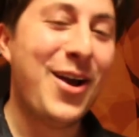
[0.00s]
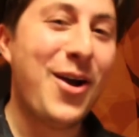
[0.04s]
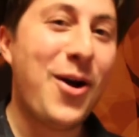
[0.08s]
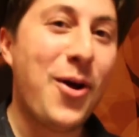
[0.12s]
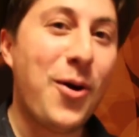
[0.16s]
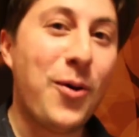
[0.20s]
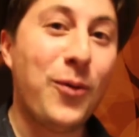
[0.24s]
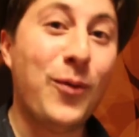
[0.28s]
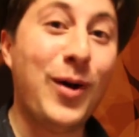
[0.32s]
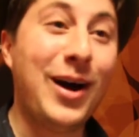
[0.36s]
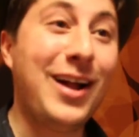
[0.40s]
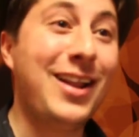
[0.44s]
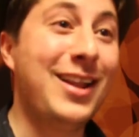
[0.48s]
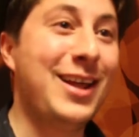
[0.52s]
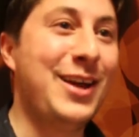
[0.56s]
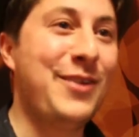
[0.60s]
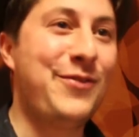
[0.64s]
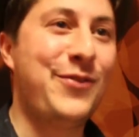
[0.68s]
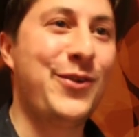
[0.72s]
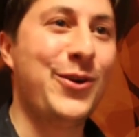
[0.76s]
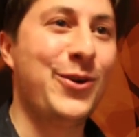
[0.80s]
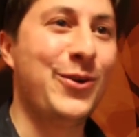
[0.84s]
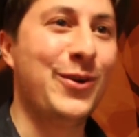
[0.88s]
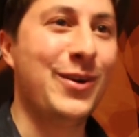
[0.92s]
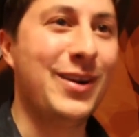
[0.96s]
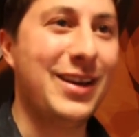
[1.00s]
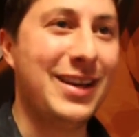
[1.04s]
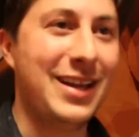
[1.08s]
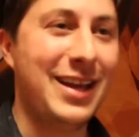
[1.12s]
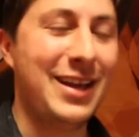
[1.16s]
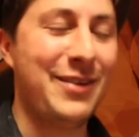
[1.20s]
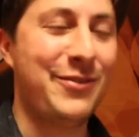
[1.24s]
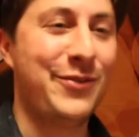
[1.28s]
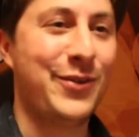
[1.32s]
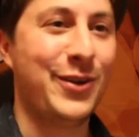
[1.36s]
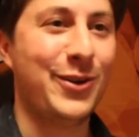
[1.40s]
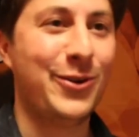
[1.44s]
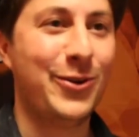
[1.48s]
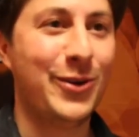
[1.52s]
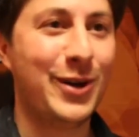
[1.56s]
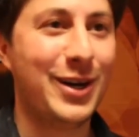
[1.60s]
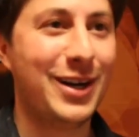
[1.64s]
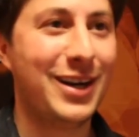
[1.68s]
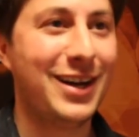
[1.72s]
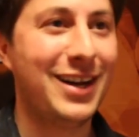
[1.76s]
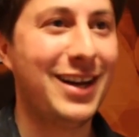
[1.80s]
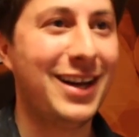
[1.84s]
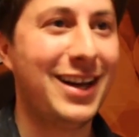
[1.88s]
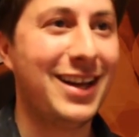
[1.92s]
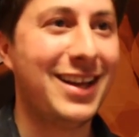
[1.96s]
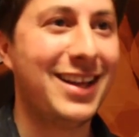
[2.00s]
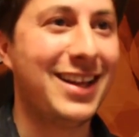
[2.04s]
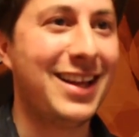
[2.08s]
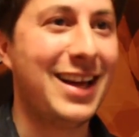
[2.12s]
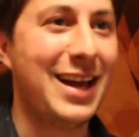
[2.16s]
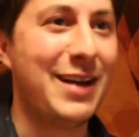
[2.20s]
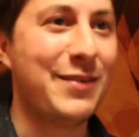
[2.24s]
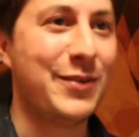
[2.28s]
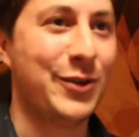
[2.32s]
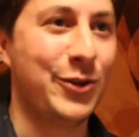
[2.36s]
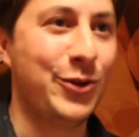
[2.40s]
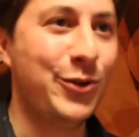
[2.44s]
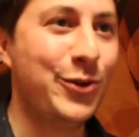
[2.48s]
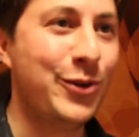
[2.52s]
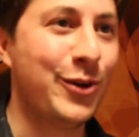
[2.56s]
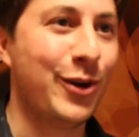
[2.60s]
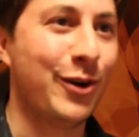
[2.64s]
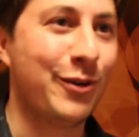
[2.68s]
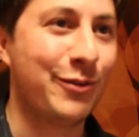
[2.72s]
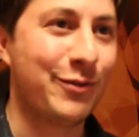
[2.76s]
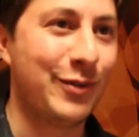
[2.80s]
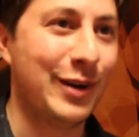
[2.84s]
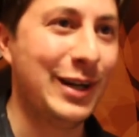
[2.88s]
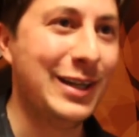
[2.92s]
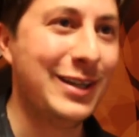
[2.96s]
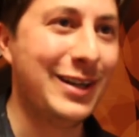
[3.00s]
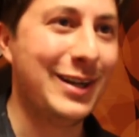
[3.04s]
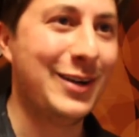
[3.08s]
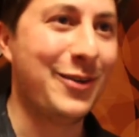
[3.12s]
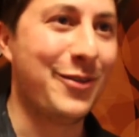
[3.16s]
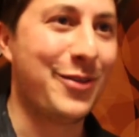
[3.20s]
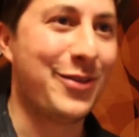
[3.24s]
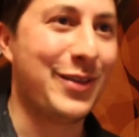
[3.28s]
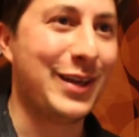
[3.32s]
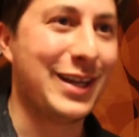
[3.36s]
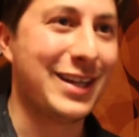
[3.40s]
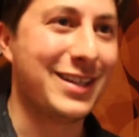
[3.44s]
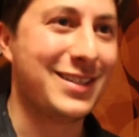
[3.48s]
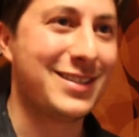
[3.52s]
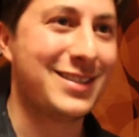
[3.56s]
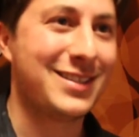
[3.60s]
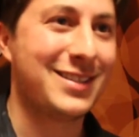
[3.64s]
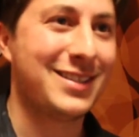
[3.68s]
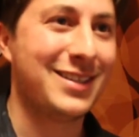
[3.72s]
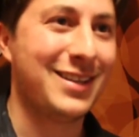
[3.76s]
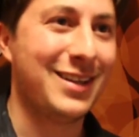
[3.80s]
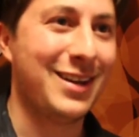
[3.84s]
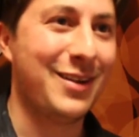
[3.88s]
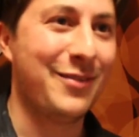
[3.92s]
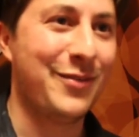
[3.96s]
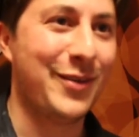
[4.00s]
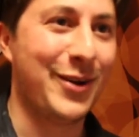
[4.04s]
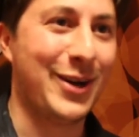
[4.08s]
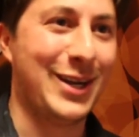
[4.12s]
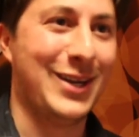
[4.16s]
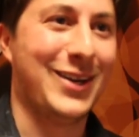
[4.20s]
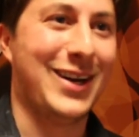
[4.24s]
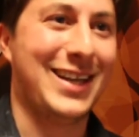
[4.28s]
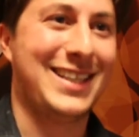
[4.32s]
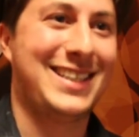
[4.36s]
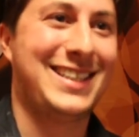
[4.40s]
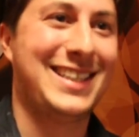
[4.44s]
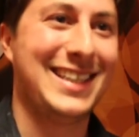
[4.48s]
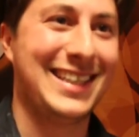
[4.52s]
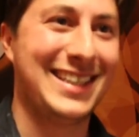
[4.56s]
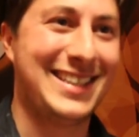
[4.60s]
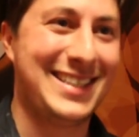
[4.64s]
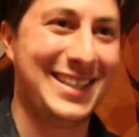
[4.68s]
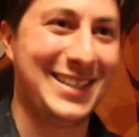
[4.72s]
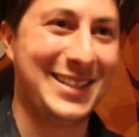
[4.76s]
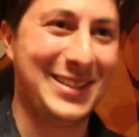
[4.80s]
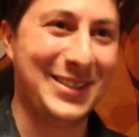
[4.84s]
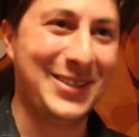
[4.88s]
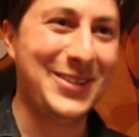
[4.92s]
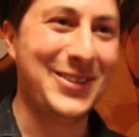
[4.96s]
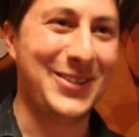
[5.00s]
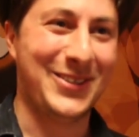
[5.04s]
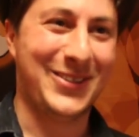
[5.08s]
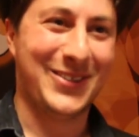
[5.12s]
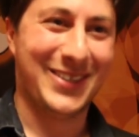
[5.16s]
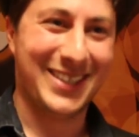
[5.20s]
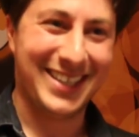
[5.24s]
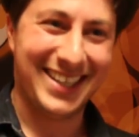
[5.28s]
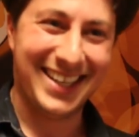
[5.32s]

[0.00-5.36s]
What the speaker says: Well, if you have a new girlfriend, I don't think it's a very nice thing to do.